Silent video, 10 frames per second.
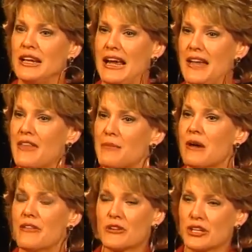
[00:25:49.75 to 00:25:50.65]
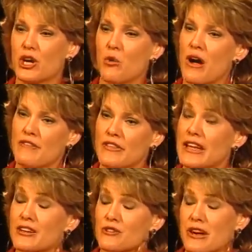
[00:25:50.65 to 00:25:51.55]
and then Mother can go off and they
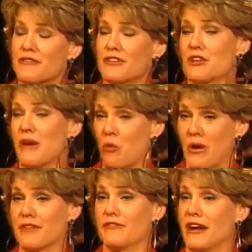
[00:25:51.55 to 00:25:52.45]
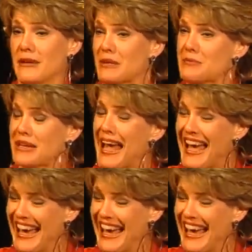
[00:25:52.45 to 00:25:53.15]
can try to figure out where to find me." But